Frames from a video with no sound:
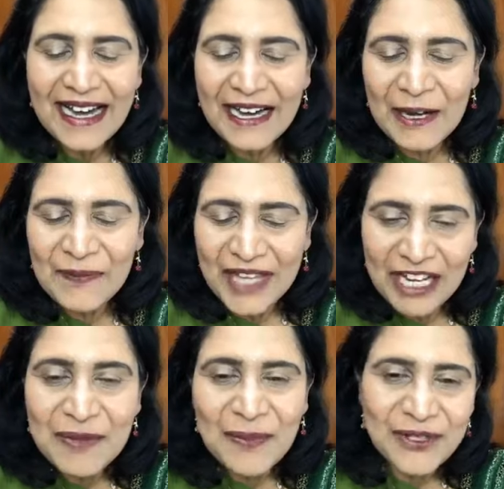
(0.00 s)
Um,
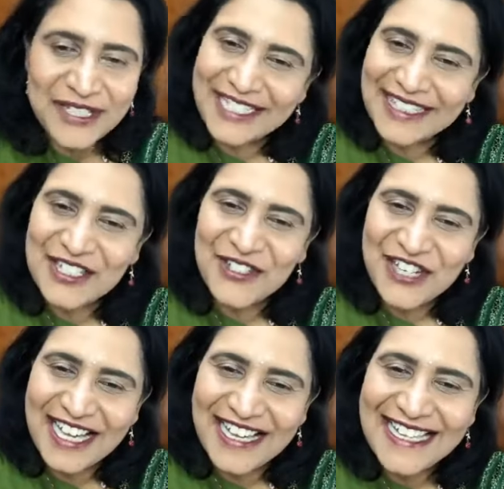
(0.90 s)
I'll be posting that
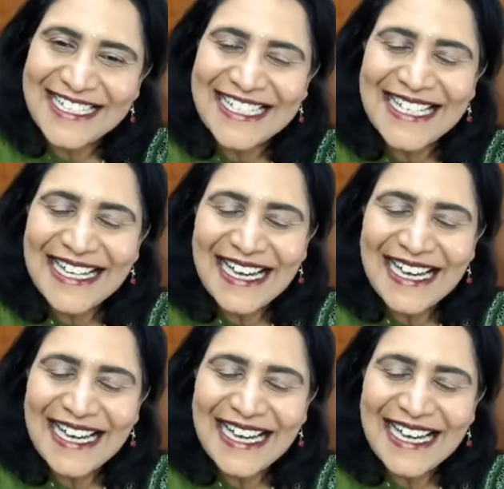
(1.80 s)
tonight.